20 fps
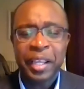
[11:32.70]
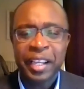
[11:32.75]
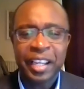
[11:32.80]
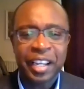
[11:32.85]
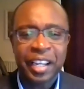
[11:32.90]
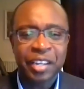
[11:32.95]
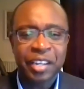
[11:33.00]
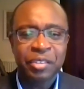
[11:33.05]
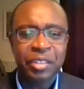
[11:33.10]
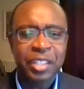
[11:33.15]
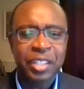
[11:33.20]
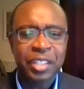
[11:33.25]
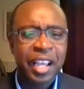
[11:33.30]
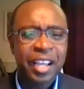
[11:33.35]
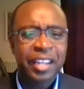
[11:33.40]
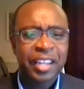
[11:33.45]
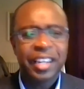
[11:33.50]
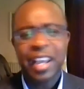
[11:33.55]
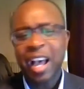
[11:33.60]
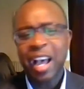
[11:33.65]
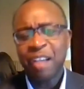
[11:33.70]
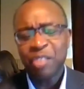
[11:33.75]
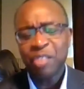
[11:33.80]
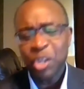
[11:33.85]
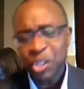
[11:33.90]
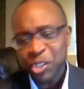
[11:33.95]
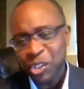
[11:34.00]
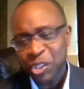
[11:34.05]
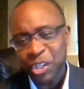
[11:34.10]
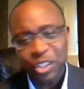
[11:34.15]
countries, they have
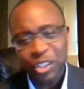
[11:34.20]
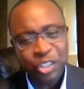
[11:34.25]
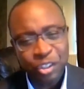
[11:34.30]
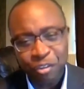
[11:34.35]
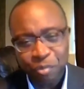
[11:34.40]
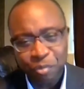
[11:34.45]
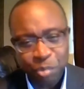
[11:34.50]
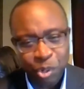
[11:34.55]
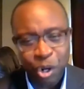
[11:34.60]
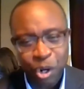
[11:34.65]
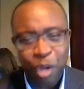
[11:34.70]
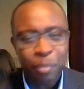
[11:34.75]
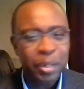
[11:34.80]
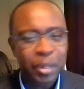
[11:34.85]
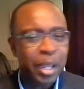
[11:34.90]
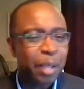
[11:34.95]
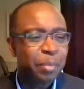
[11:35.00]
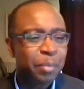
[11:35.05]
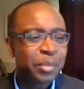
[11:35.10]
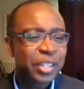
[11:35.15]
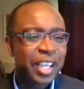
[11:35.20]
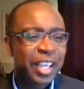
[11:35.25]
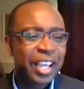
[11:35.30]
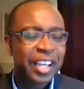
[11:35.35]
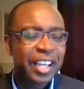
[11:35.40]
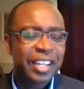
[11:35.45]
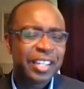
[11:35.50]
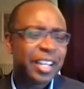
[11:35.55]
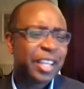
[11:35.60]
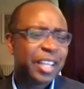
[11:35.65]
all sorts of problems.
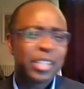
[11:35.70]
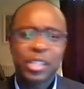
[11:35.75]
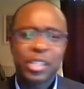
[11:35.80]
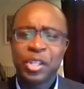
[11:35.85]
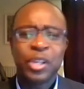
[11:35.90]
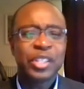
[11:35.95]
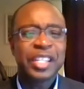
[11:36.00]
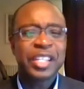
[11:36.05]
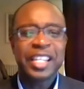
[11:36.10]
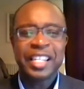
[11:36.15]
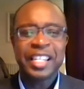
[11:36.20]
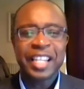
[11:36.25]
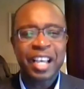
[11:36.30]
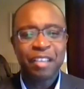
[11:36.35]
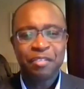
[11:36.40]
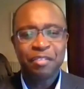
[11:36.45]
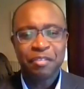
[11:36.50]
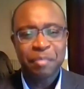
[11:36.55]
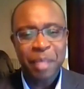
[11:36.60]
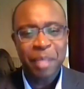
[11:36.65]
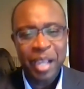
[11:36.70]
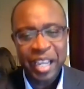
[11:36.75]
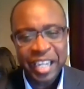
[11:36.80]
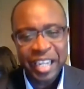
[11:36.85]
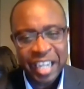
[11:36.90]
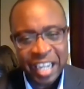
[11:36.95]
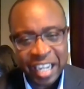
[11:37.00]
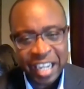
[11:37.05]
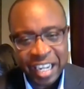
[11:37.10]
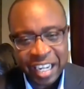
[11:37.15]
There's not enough
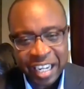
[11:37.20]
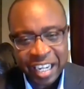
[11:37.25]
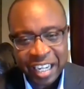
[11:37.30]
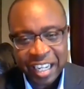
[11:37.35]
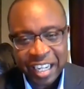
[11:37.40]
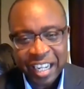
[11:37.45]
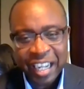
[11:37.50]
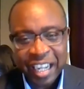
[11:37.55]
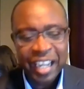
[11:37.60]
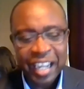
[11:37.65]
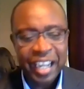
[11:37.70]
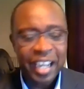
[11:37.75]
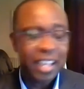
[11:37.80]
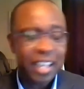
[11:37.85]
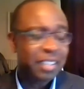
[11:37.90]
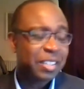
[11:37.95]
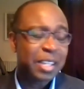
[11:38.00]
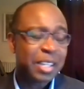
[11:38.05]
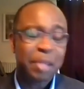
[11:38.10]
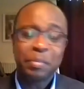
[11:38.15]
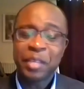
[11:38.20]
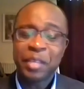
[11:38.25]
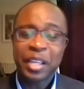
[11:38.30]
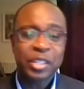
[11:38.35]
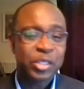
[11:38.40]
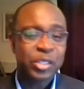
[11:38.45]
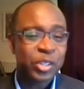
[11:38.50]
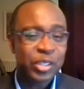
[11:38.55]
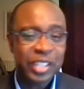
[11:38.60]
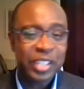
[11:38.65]
money and
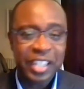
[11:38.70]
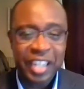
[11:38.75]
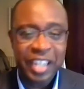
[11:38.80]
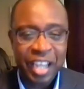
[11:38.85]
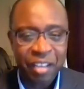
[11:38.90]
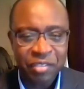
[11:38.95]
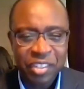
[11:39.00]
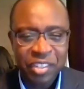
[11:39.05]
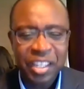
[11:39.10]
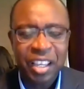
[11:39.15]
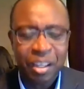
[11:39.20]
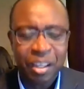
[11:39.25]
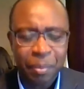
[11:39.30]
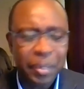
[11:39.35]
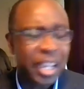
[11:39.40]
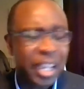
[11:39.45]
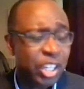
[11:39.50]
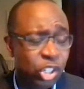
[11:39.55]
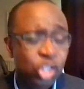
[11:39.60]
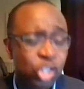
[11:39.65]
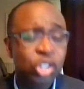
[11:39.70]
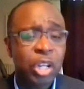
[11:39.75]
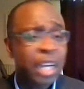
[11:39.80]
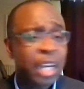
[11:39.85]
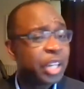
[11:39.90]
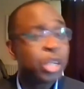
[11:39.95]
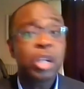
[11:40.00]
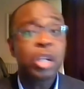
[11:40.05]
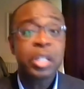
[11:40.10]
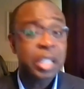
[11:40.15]
sometimes not enough skill, but it's
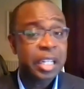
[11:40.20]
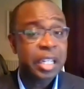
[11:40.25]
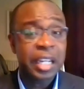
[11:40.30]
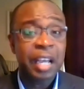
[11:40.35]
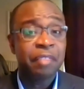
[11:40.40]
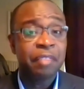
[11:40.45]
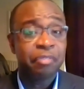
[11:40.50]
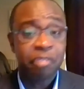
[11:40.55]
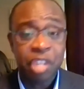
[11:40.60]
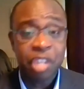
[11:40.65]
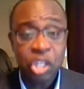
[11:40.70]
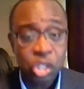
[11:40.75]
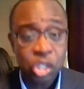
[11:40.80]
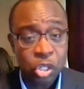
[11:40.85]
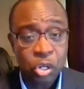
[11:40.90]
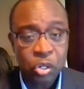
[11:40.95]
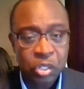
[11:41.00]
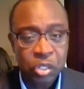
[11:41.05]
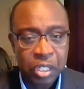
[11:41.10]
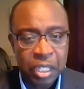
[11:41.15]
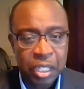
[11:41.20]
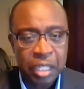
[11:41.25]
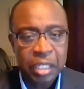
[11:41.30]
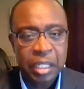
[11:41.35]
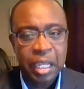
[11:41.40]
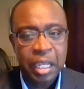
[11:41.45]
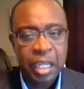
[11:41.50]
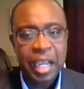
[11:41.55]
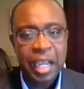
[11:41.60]
usually not enough resources.